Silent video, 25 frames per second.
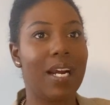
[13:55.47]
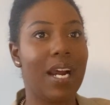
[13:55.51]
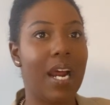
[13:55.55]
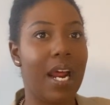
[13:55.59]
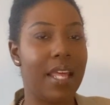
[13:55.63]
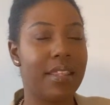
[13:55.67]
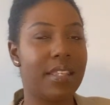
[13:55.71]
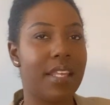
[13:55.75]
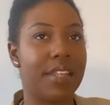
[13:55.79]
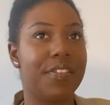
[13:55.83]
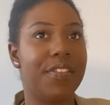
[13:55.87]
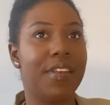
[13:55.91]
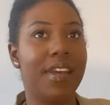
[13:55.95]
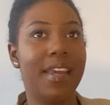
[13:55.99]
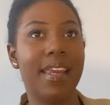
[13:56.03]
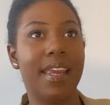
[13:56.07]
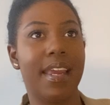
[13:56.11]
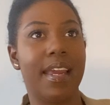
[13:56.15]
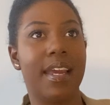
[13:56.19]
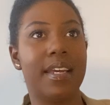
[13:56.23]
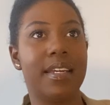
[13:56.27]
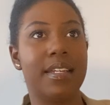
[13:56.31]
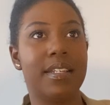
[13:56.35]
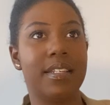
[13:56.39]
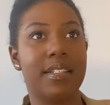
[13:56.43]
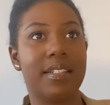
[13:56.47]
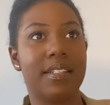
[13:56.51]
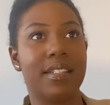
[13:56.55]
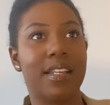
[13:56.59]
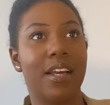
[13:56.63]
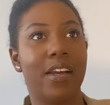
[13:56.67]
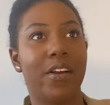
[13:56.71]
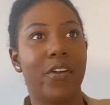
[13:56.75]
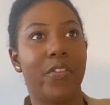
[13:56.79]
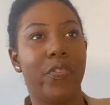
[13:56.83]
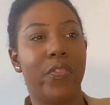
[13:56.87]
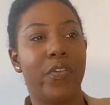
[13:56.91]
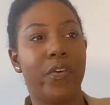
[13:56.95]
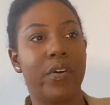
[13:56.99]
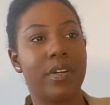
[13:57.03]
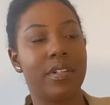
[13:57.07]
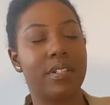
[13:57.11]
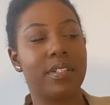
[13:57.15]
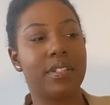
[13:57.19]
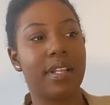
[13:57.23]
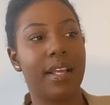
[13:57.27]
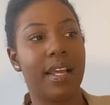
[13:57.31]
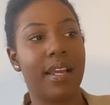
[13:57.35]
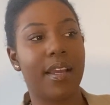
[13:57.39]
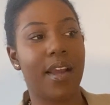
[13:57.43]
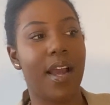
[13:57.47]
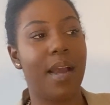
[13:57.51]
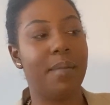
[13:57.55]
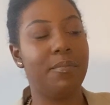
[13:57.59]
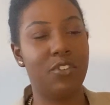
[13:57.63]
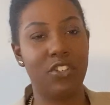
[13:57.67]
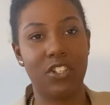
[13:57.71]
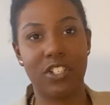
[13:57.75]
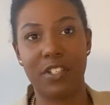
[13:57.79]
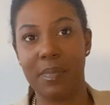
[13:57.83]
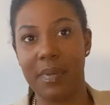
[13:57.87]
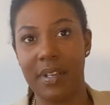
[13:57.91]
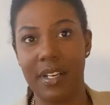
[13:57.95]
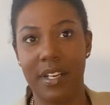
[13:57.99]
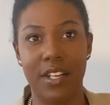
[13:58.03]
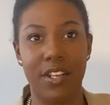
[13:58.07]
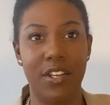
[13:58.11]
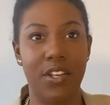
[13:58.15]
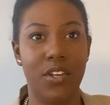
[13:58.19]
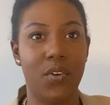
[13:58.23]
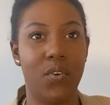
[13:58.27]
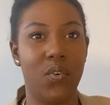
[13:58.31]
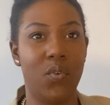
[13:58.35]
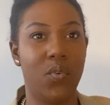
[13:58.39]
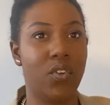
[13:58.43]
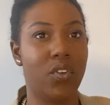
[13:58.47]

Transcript: and the thing is, there's like, I'm just meeting you,